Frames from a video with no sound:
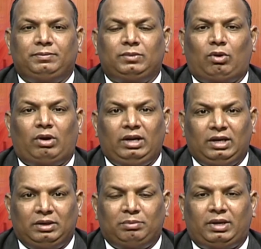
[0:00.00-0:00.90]
or any
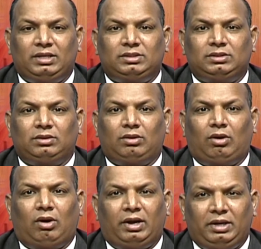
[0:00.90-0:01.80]
enterprise,
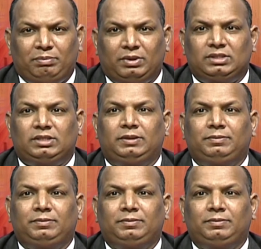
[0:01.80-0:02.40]
or any person